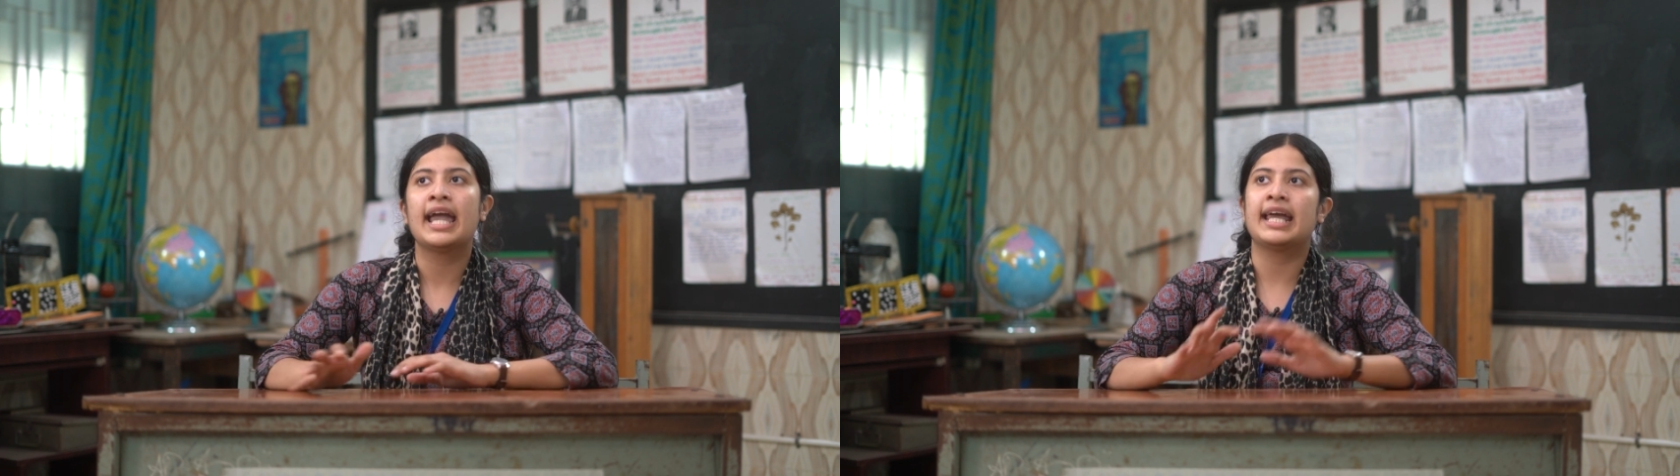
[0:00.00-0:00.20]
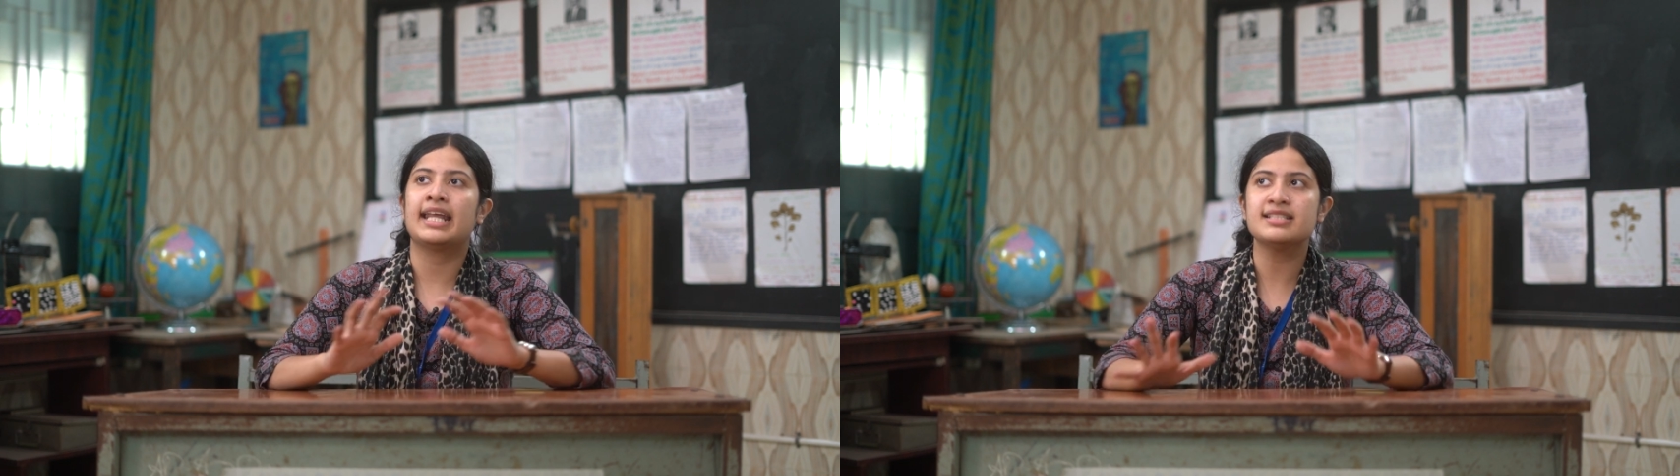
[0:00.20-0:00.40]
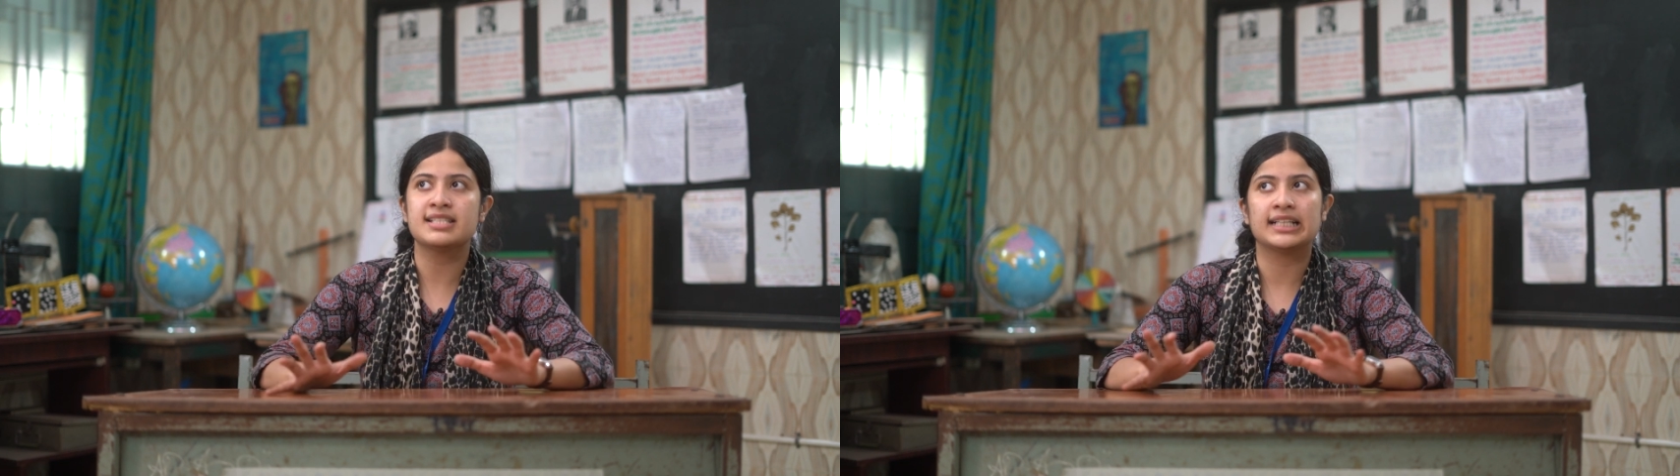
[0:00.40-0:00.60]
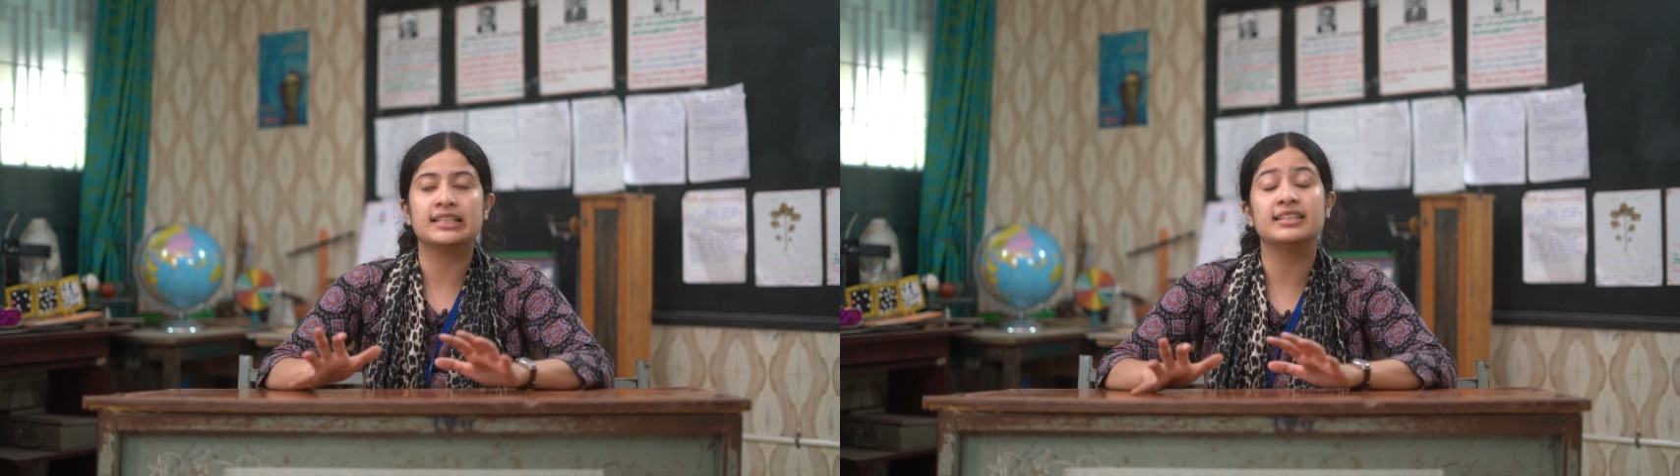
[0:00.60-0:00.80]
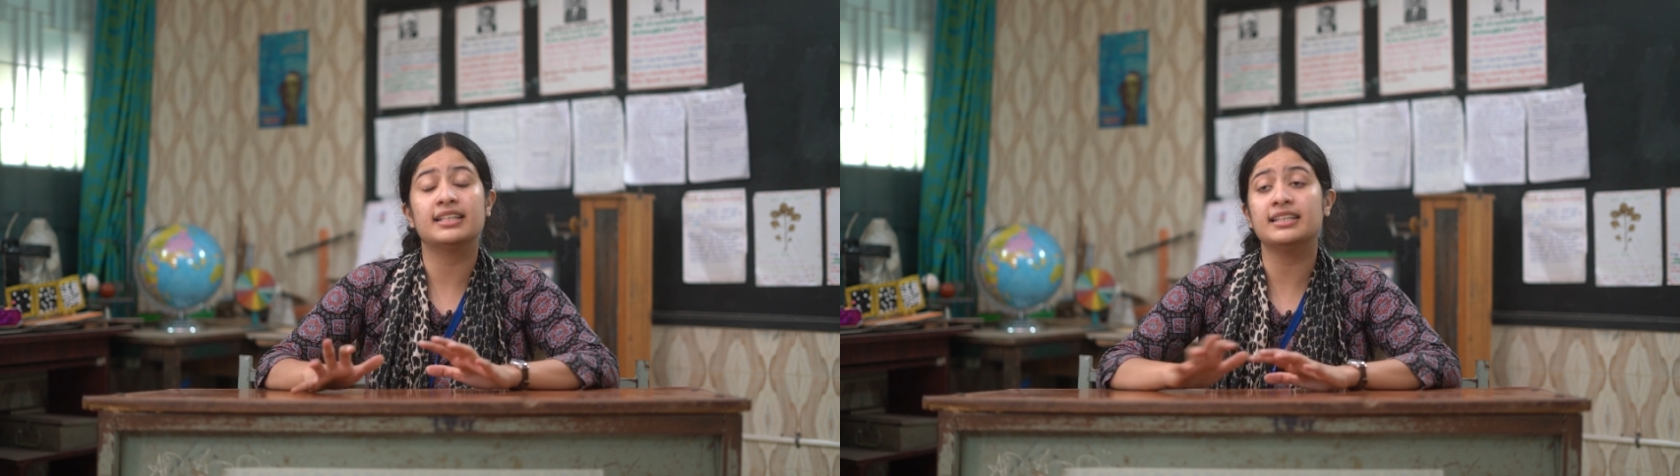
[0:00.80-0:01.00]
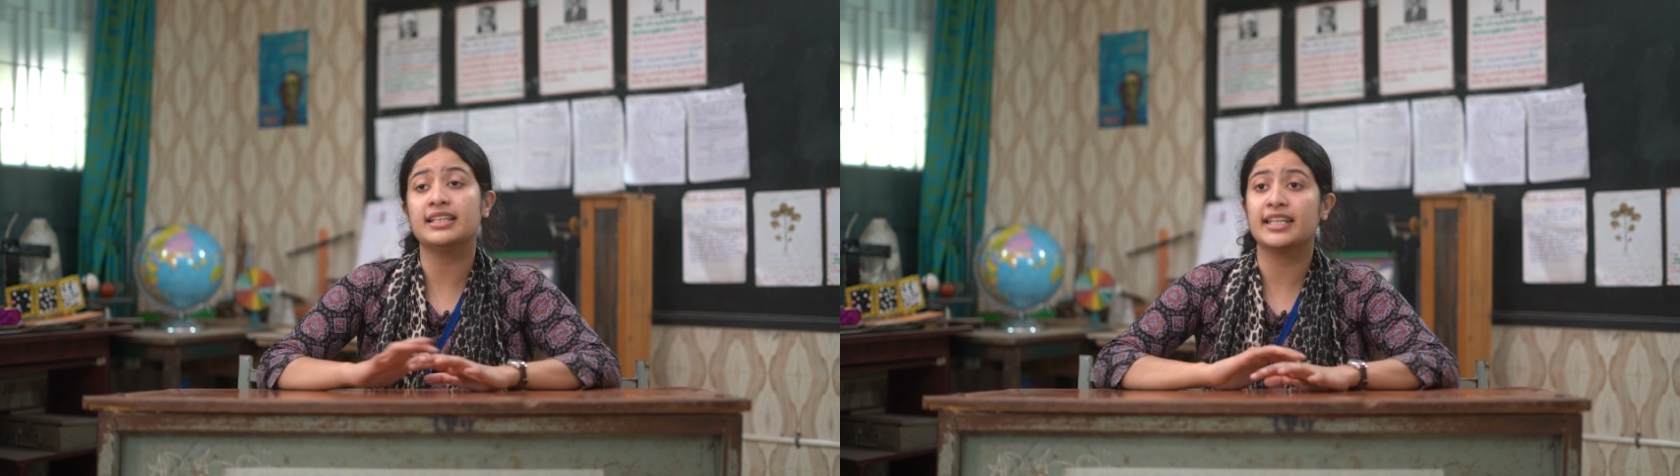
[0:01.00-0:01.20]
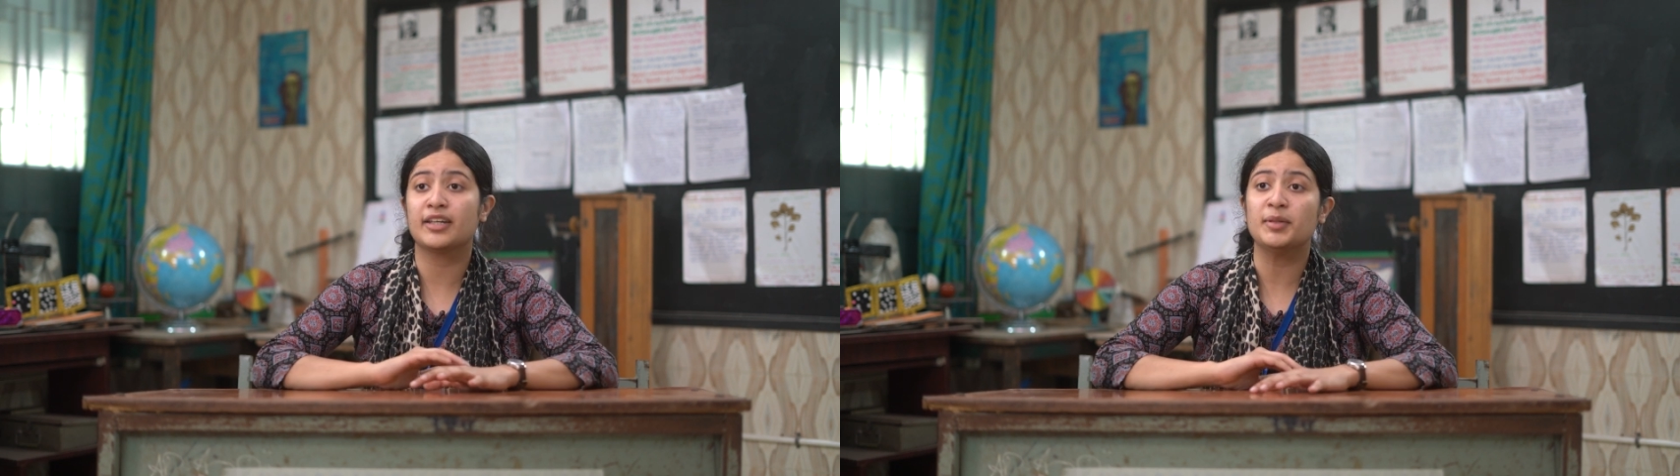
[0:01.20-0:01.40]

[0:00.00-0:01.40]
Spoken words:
And I started that, and that gave